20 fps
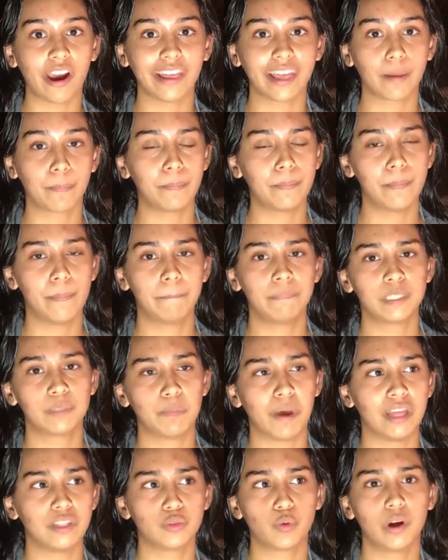I like
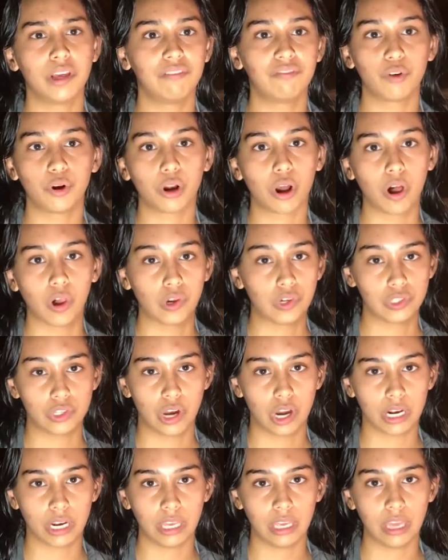spent $24
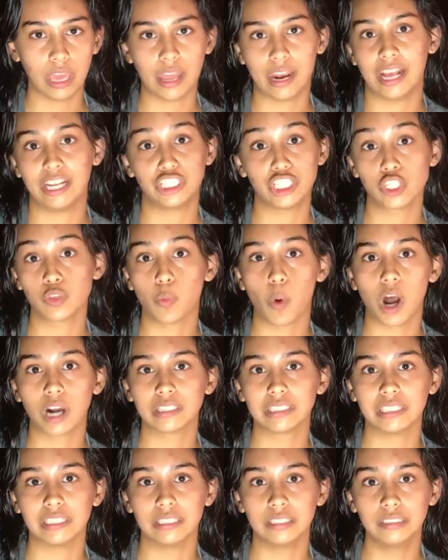on it and I just
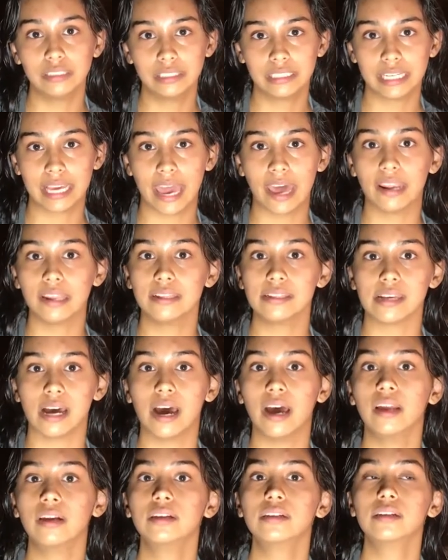walked in to get it
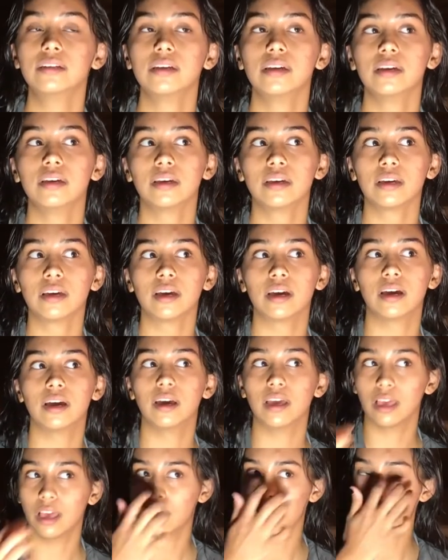done.
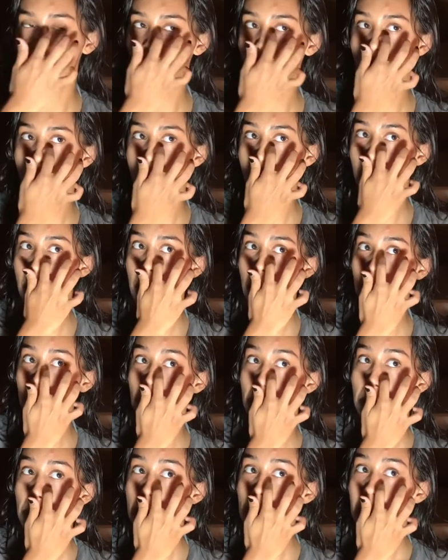
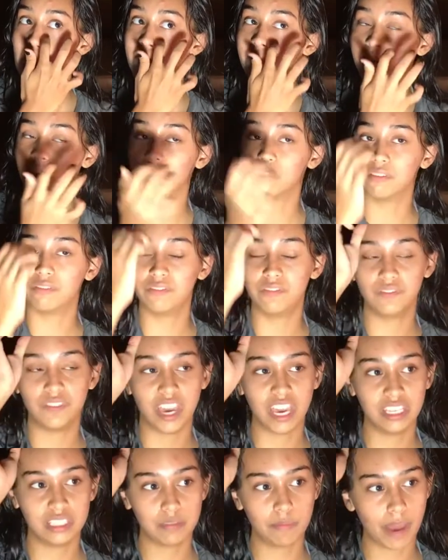And for the
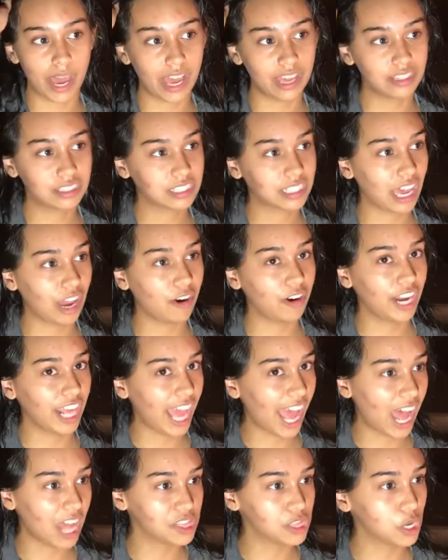face masks, I already
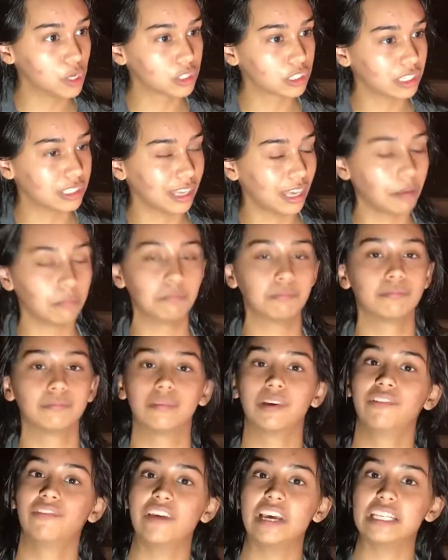had those because I'm
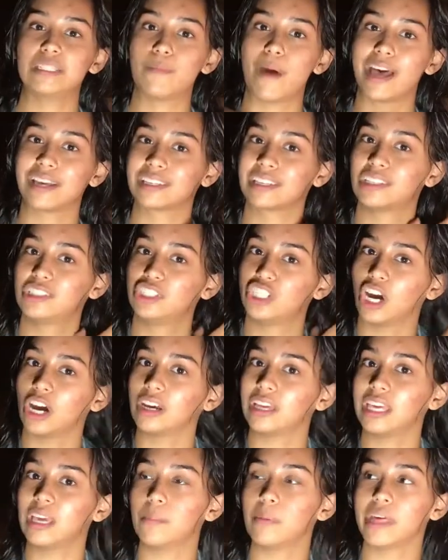a face mask
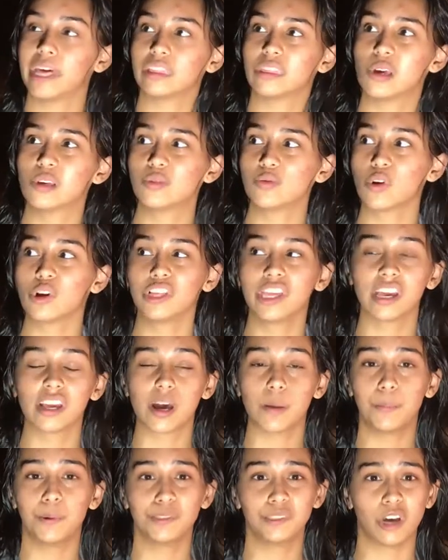junkie, but like those were only a
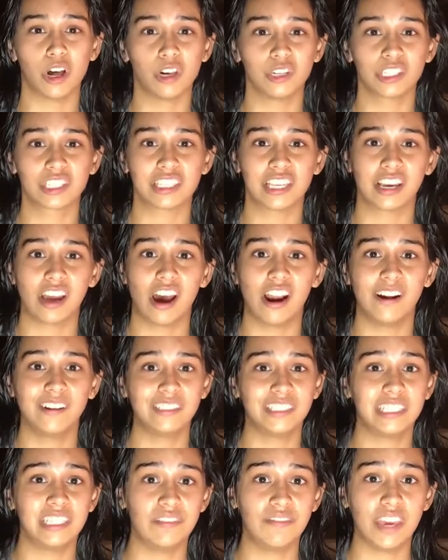couple of dollars because I got it
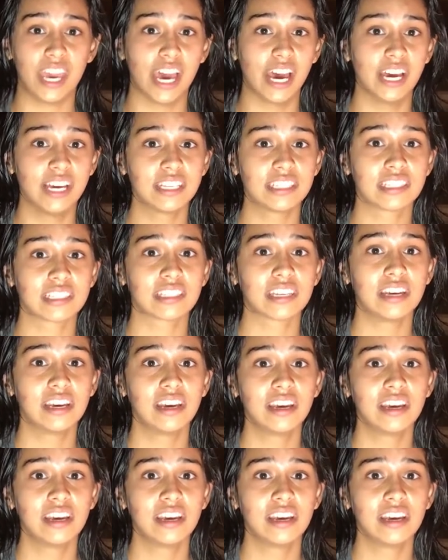at CVS.